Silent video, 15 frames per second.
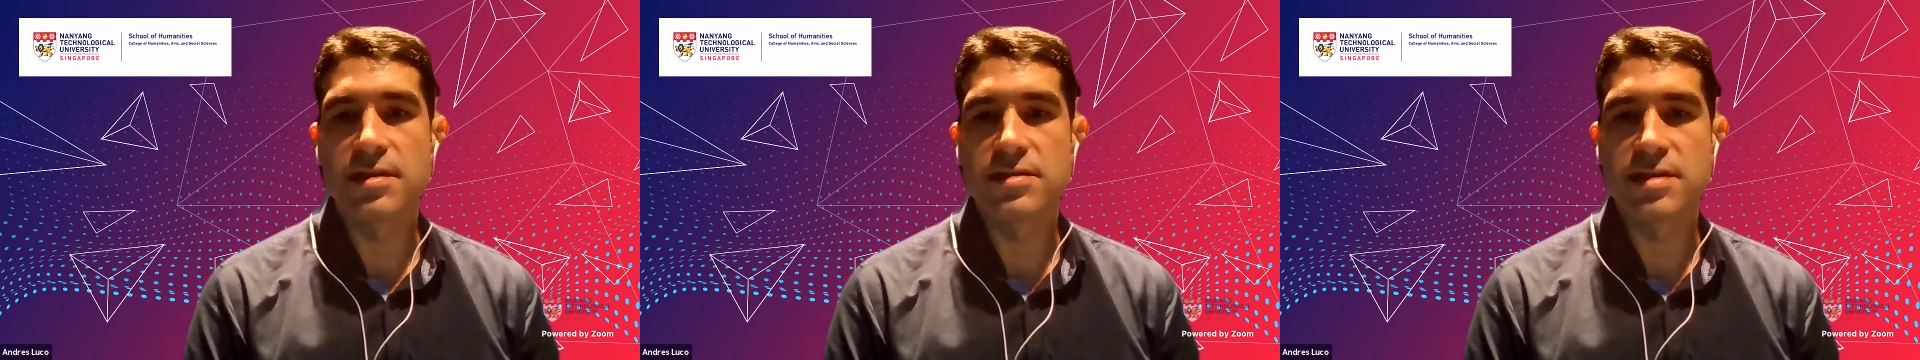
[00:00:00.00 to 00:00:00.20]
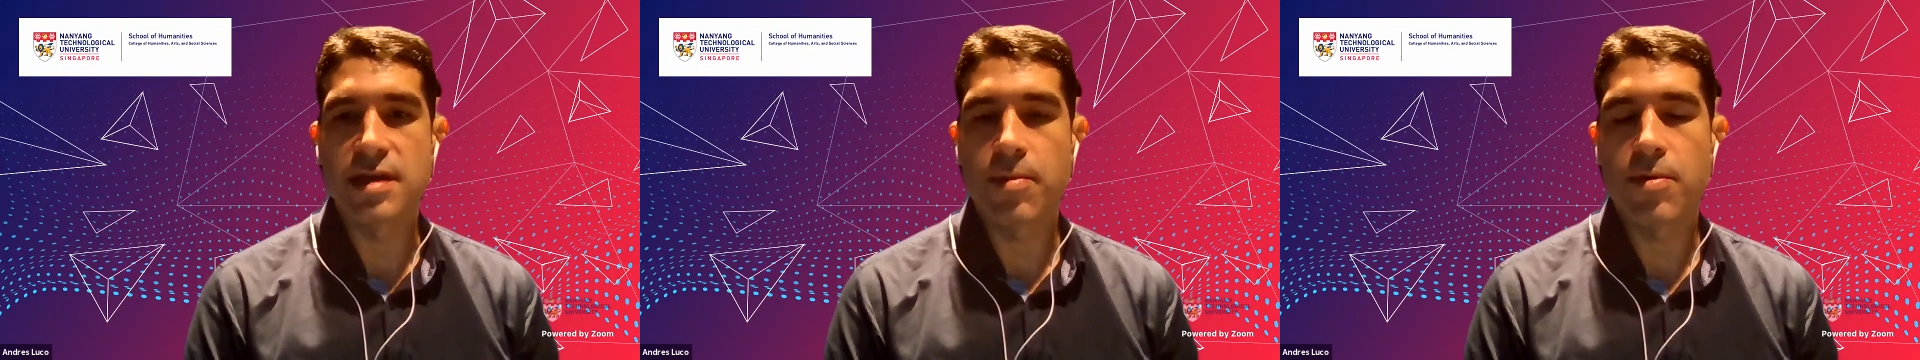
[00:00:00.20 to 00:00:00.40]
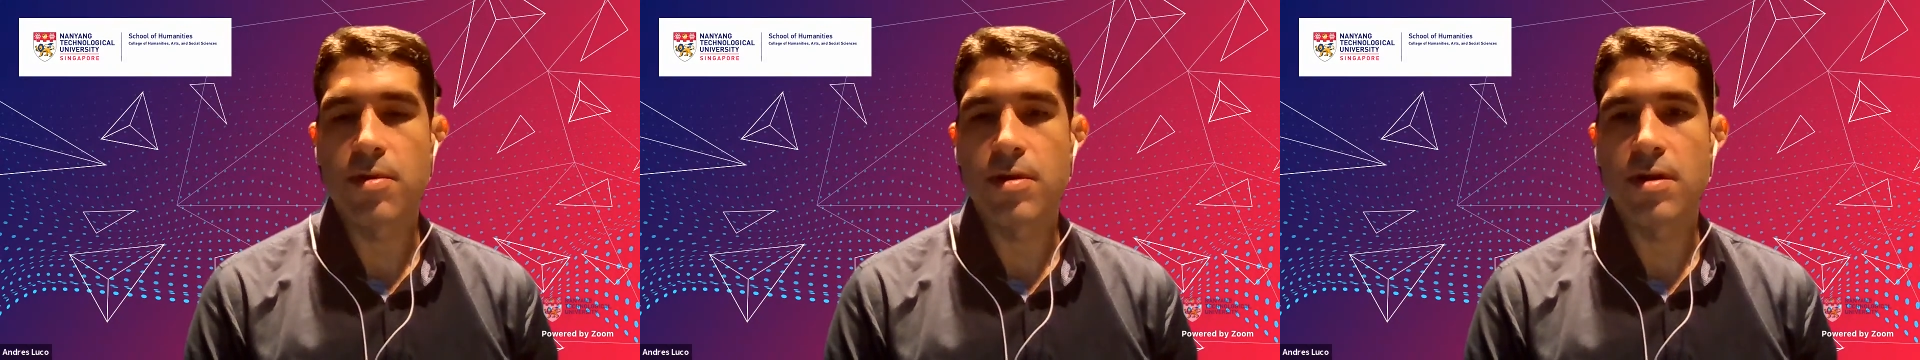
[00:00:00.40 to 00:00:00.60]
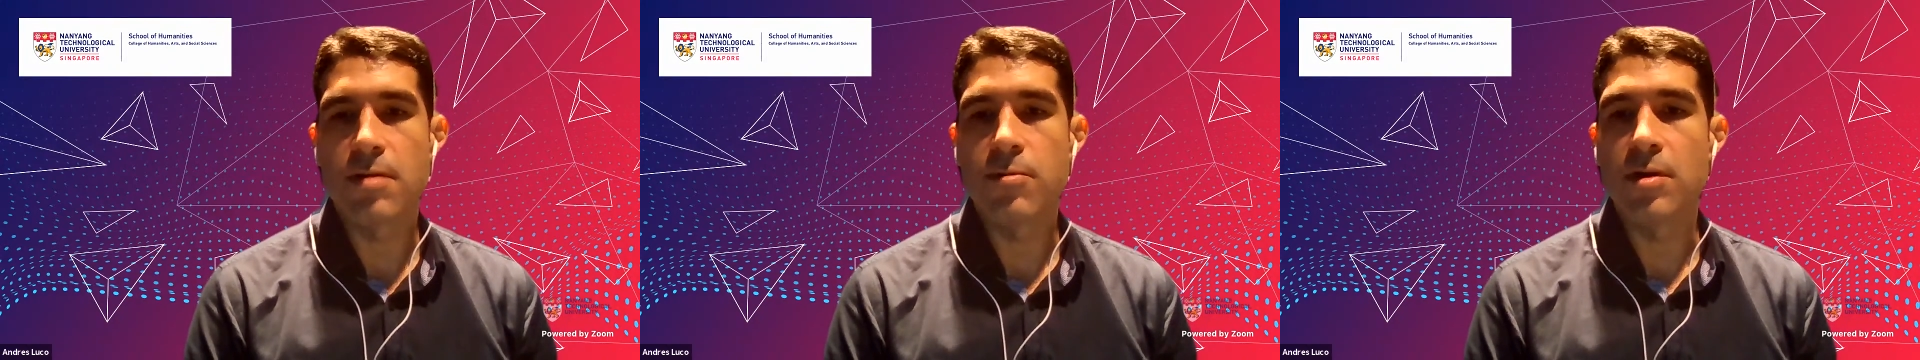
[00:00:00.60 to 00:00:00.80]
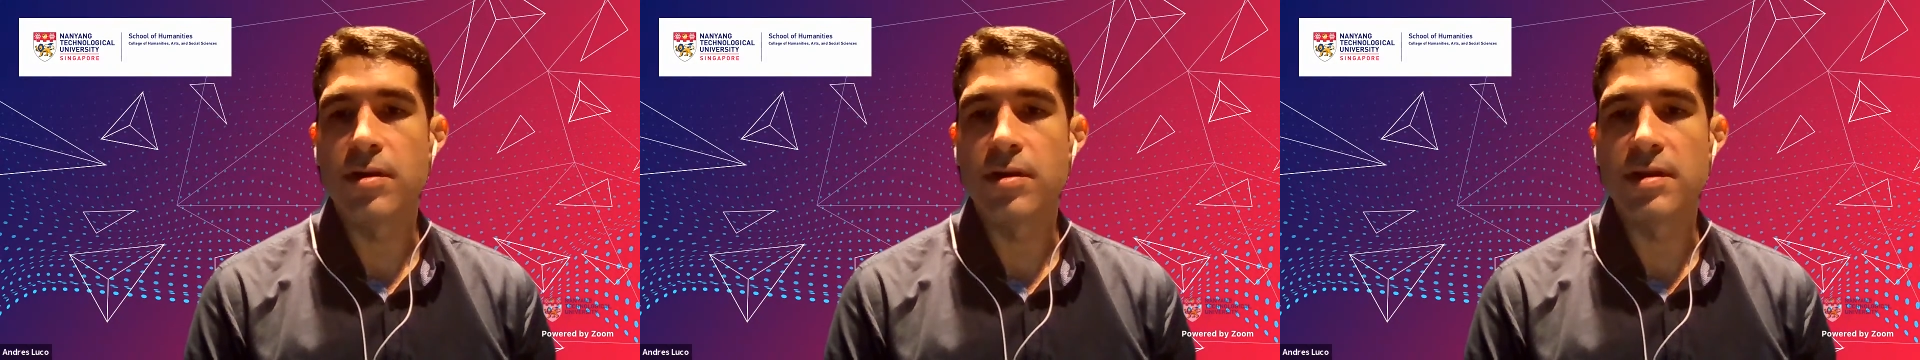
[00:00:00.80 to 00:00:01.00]
Singapore
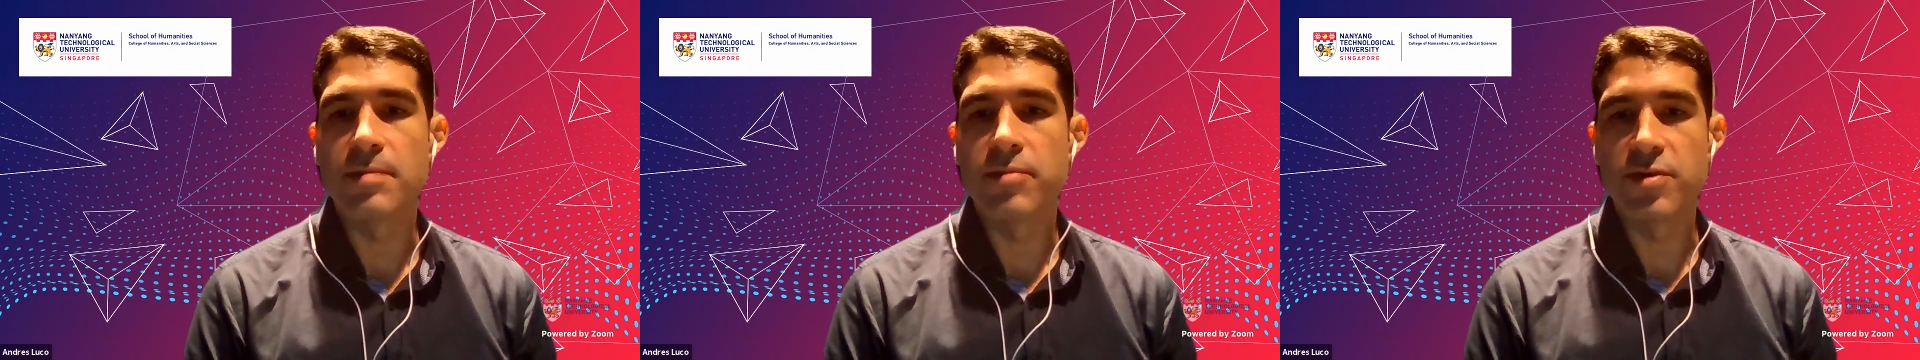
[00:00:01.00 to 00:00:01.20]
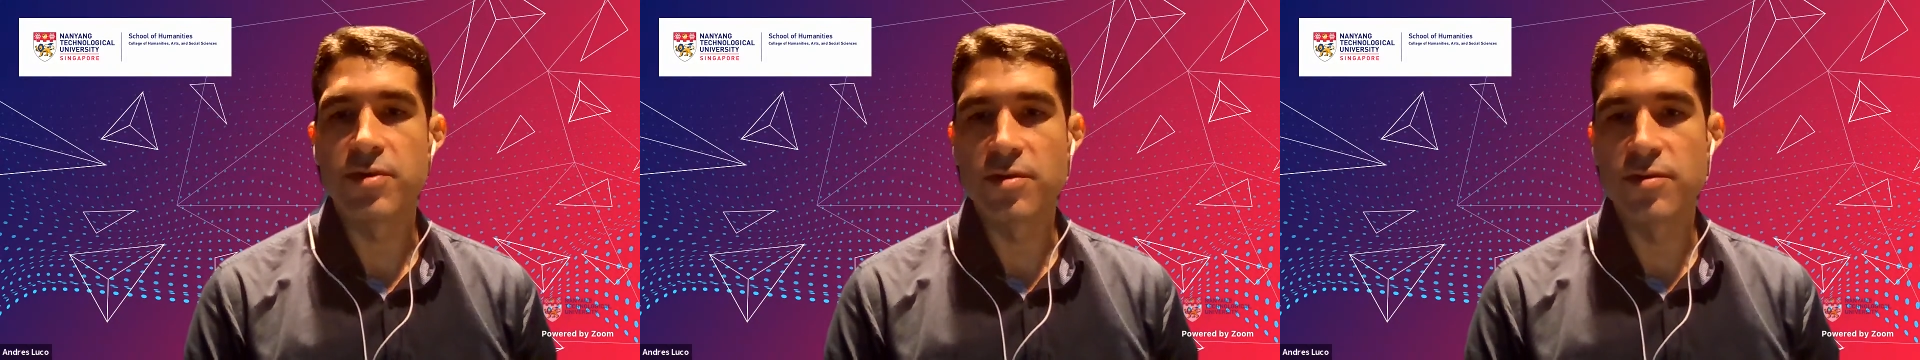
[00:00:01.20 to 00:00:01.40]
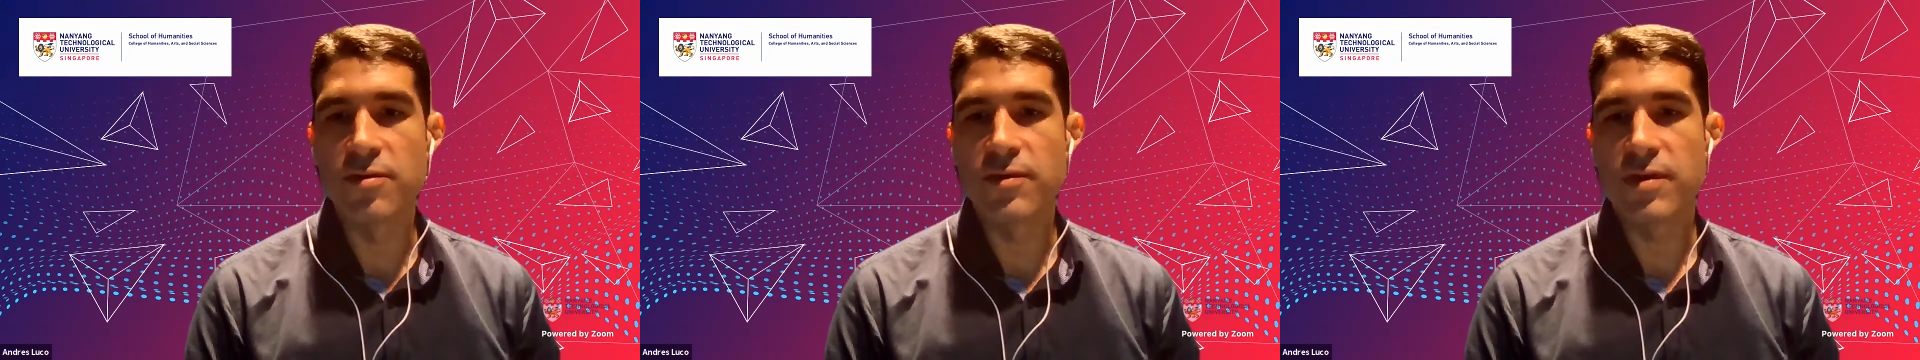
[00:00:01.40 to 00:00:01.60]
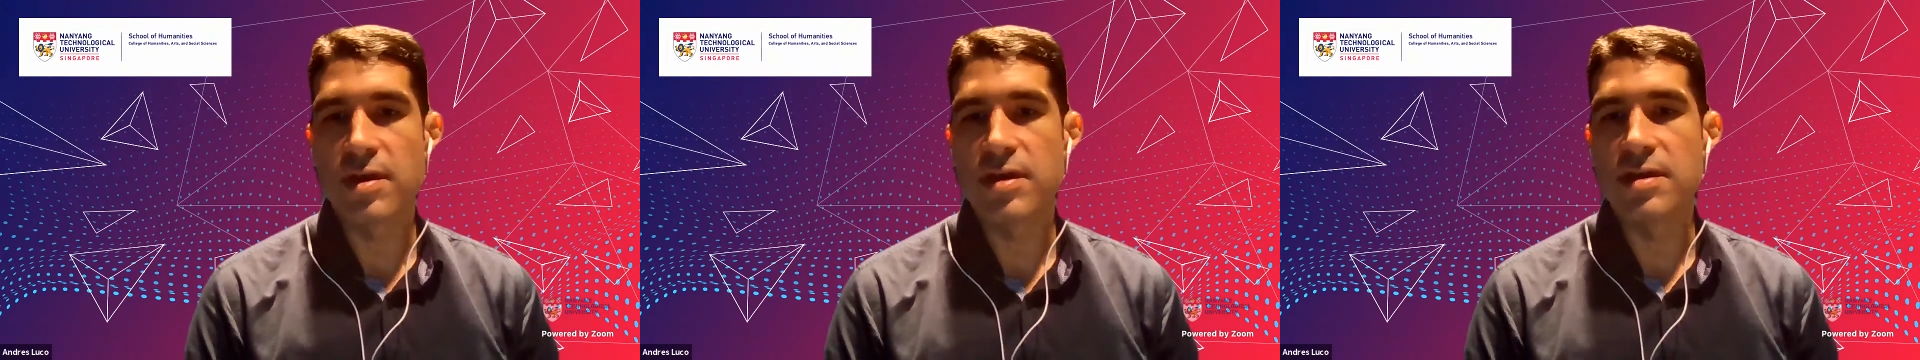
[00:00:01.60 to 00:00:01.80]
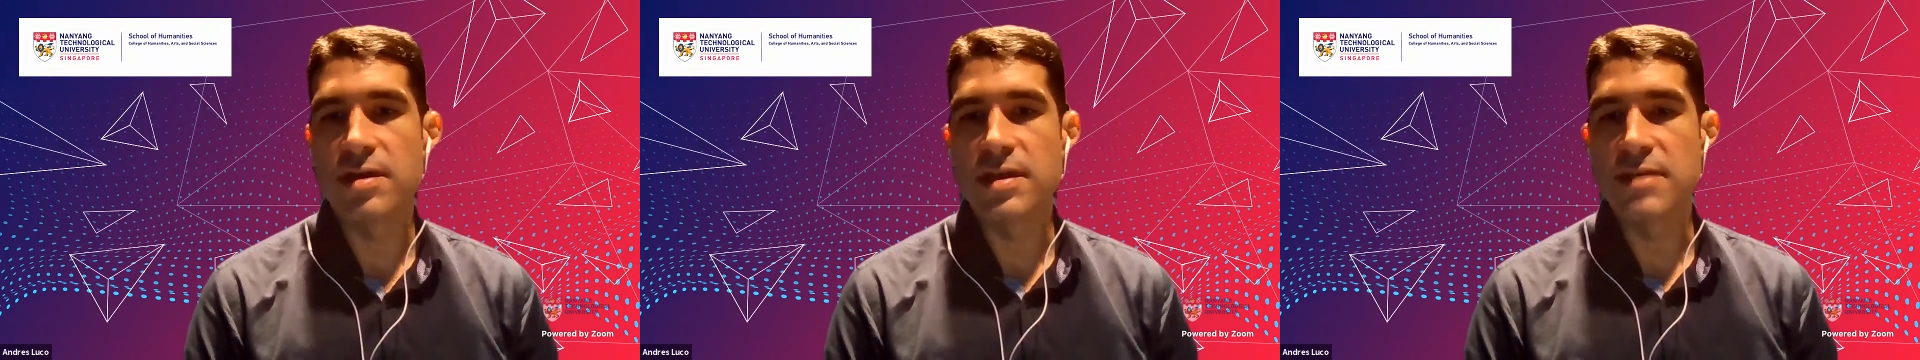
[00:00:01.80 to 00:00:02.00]
will improve
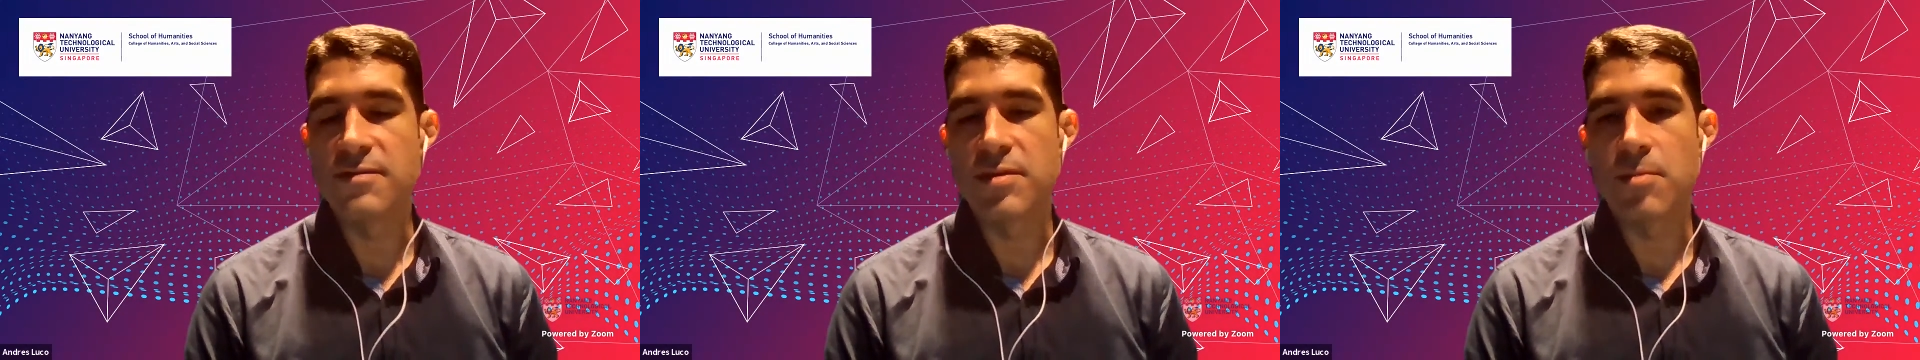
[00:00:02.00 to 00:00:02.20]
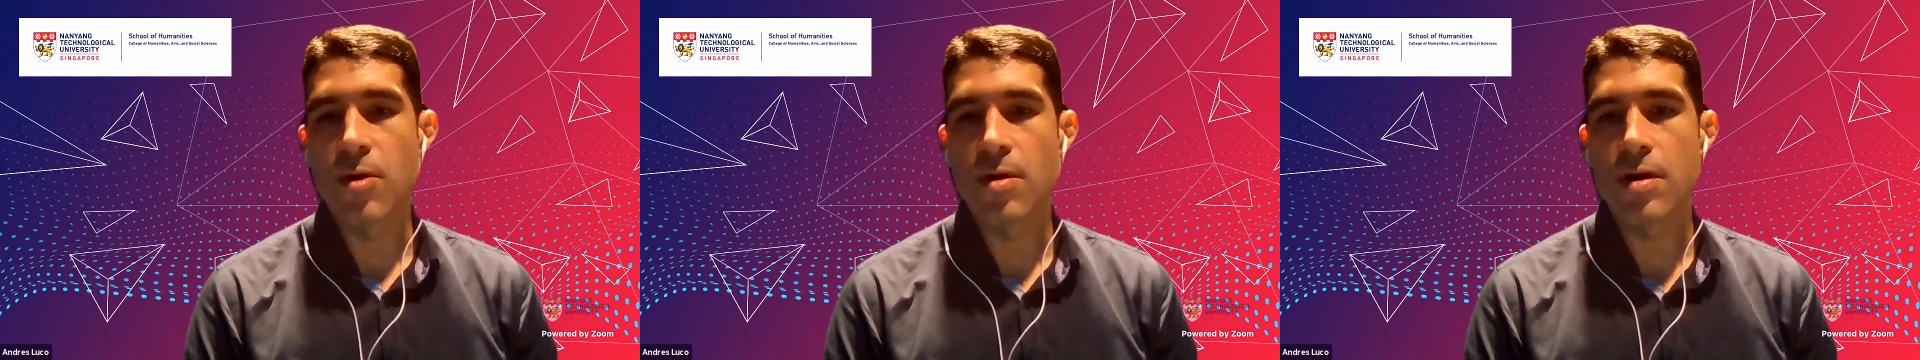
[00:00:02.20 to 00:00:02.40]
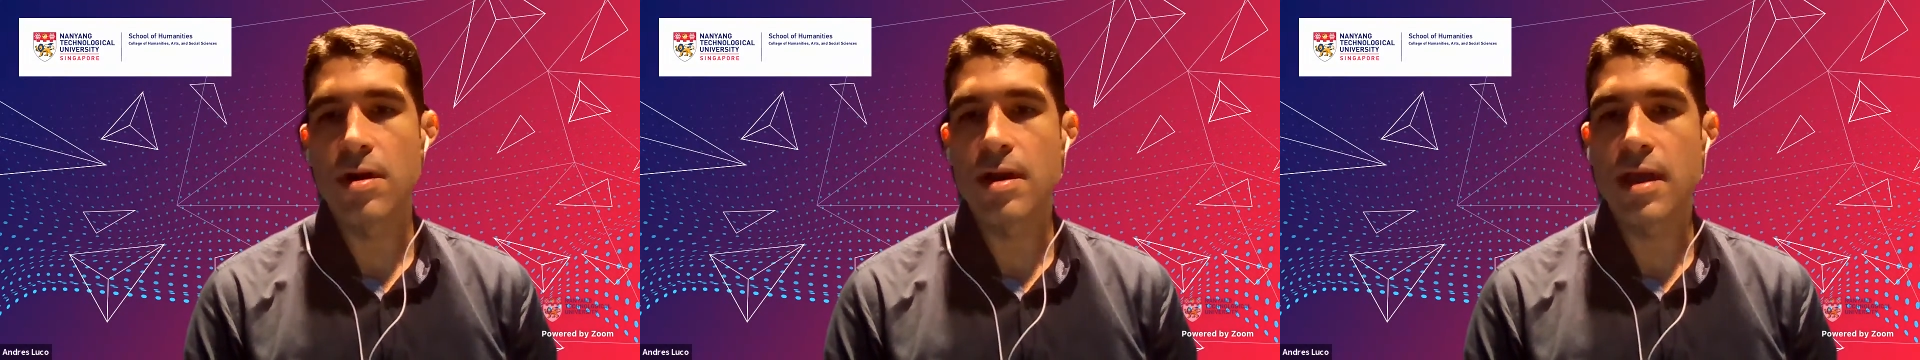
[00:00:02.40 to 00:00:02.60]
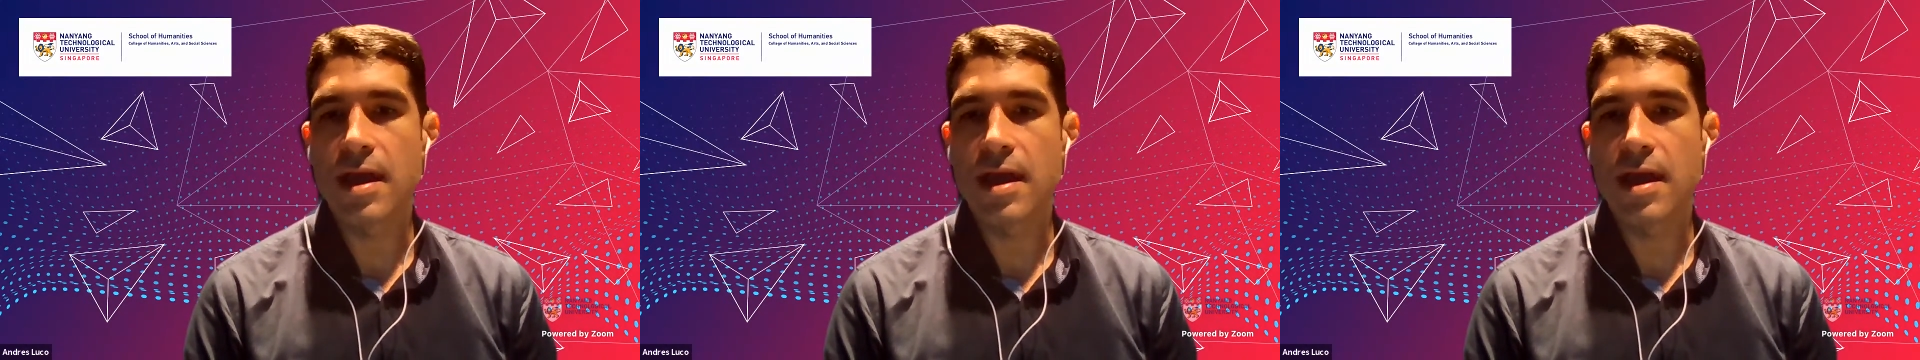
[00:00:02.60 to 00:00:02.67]
even more.